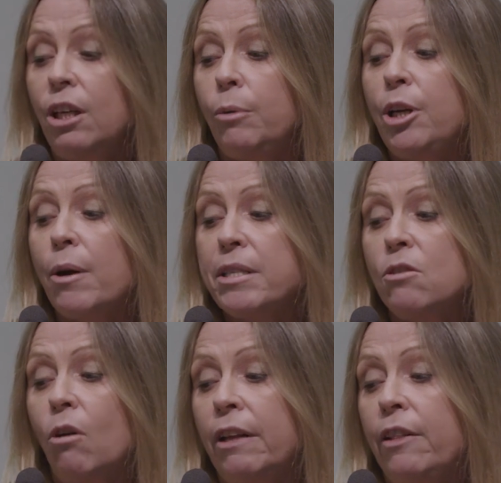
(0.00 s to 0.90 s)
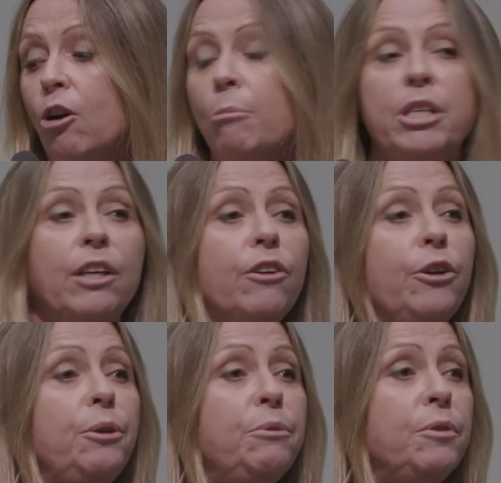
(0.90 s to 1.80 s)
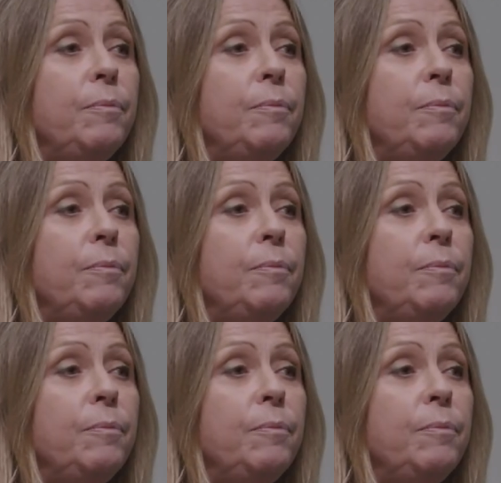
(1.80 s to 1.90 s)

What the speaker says: We know it's not in the optic nerve.